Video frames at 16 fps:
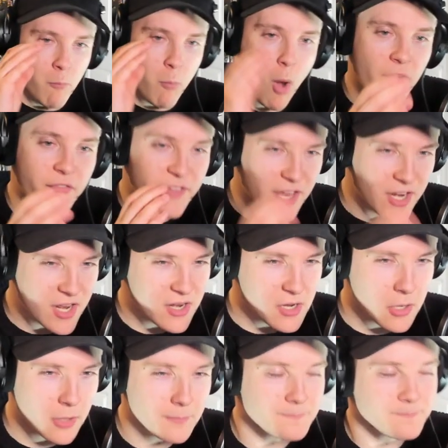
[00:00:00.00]
Moff Gideon
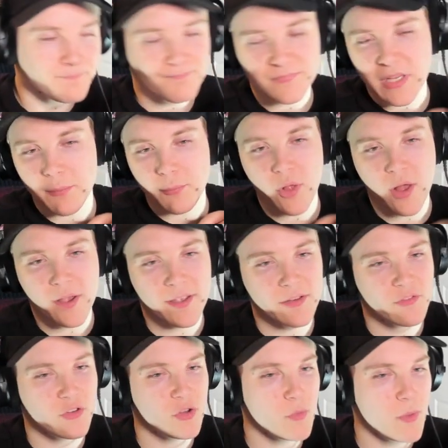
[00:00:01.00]
here can plug
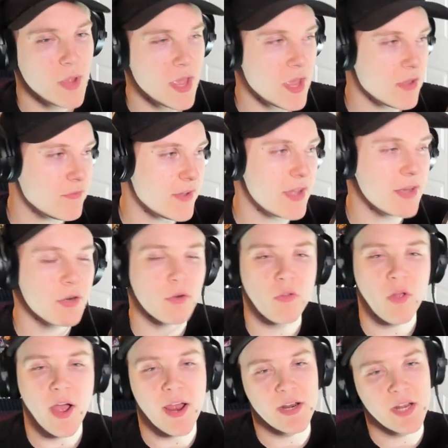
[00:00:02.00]
into a
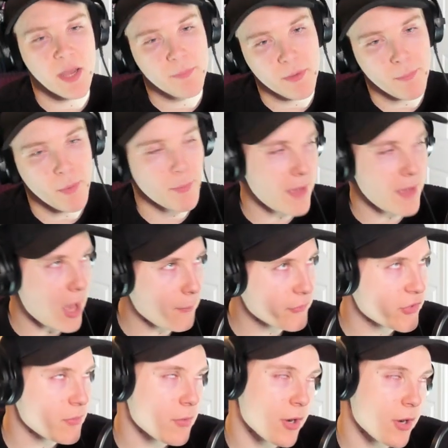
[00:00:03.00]
Vader lineup, a
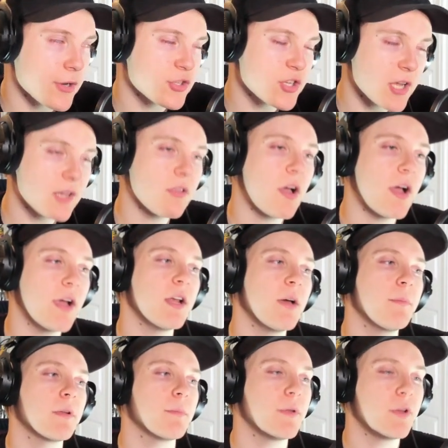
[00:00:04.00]
Palpatine Mara Jade
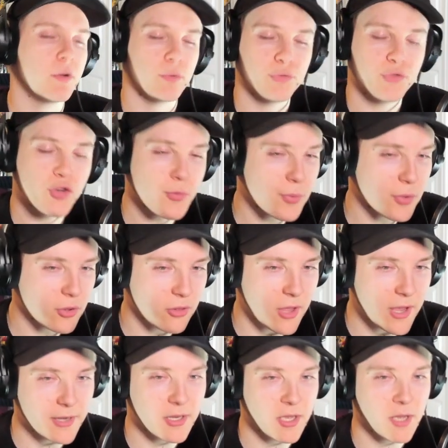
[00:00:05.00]
lineup, an Imperial Trooper
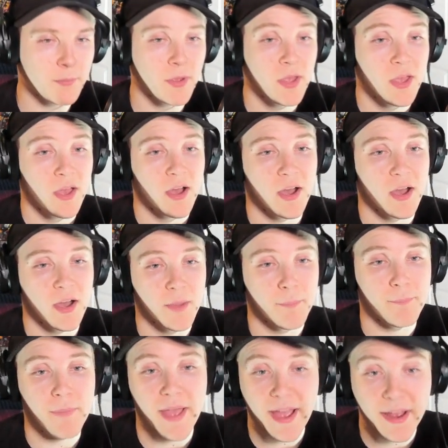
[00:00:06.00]
lineup,
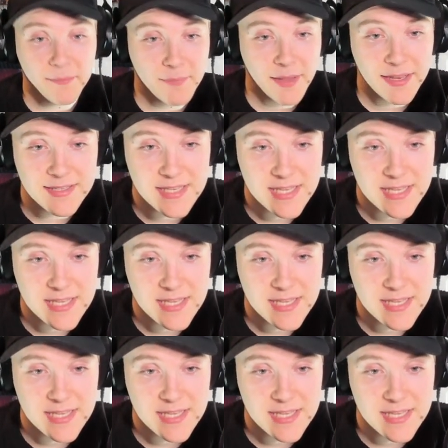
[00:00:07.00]
a Padme